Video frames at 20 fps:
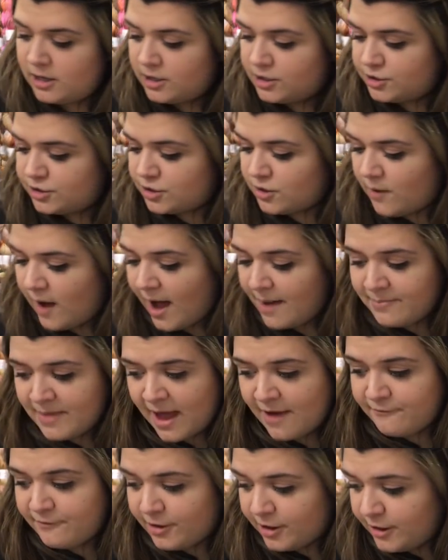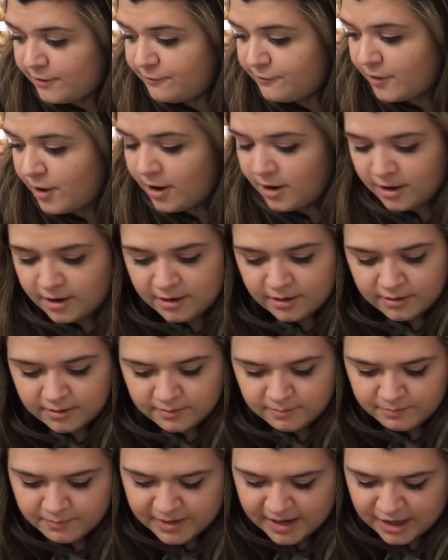So I'm not very far,
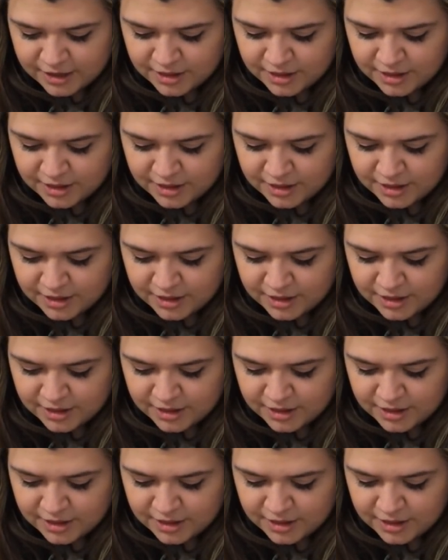but I